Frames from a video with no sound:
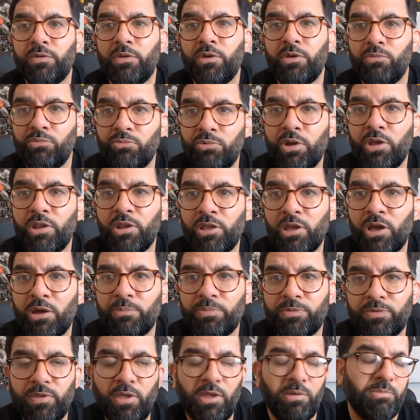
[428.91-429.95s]
It really
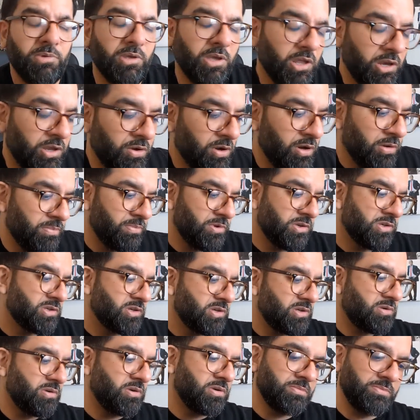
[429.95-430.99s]
upset me. Anyway, I'm just
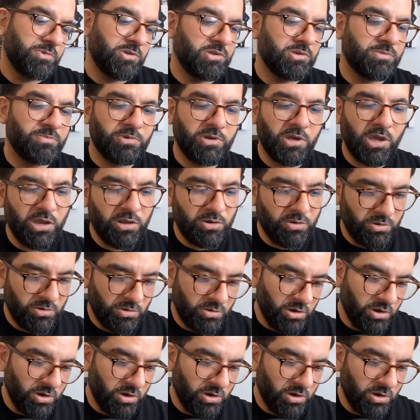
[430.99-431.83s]
going on.